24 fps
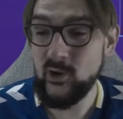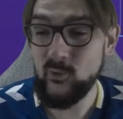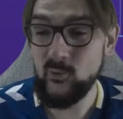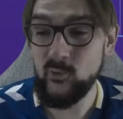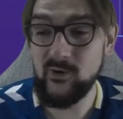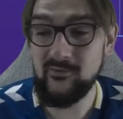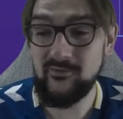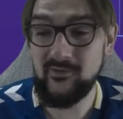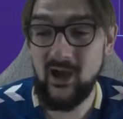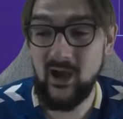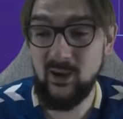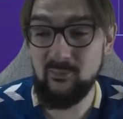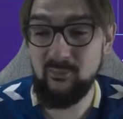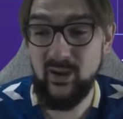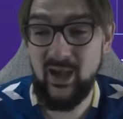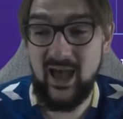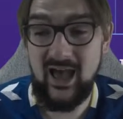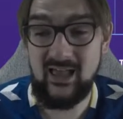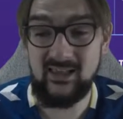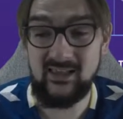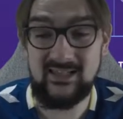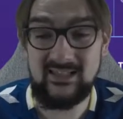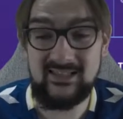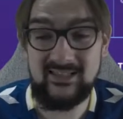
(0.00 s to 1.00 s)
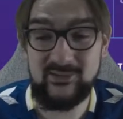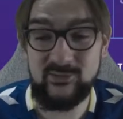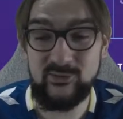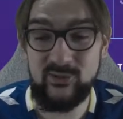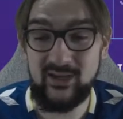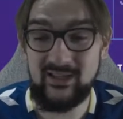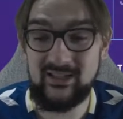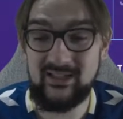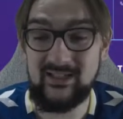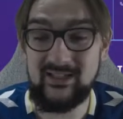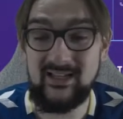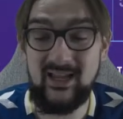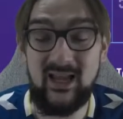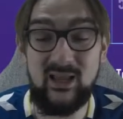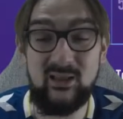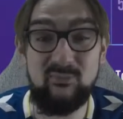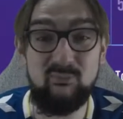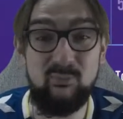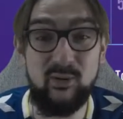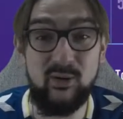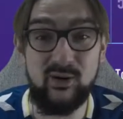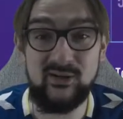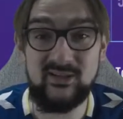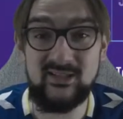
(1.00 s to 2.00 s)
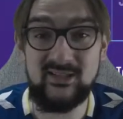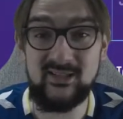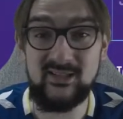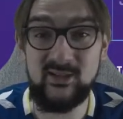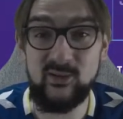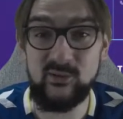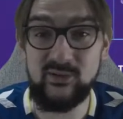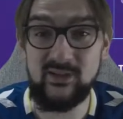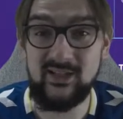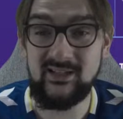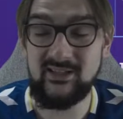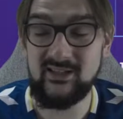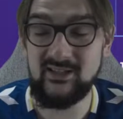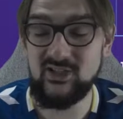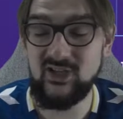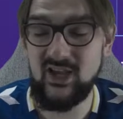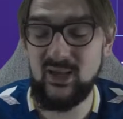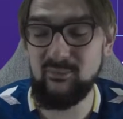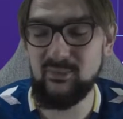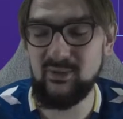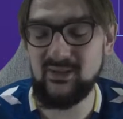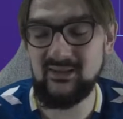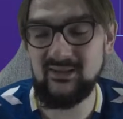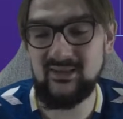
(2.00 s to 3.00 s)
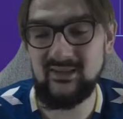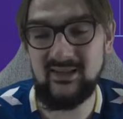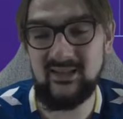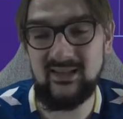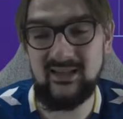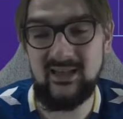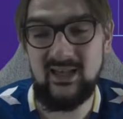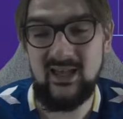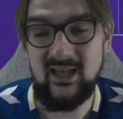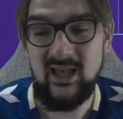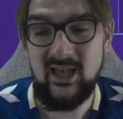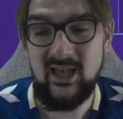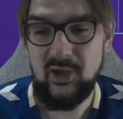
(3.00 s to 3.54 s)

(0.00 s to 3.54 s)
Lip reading: We've got Palace, United, and Barcelona in the Champions League.